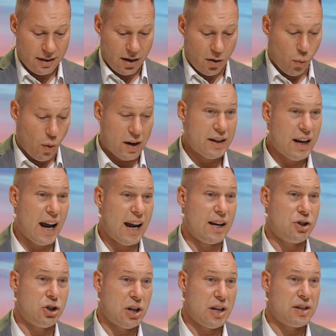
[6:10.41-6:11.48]
one day
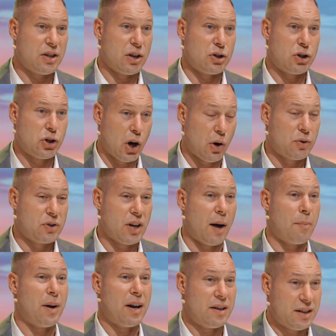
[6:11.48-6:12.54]
Jesus shows
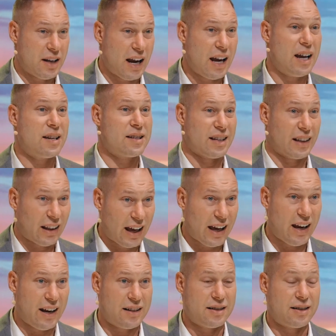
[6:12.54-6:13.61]
up days
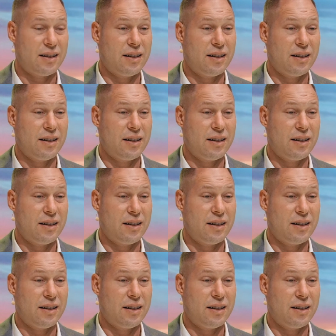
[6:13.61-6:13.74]
late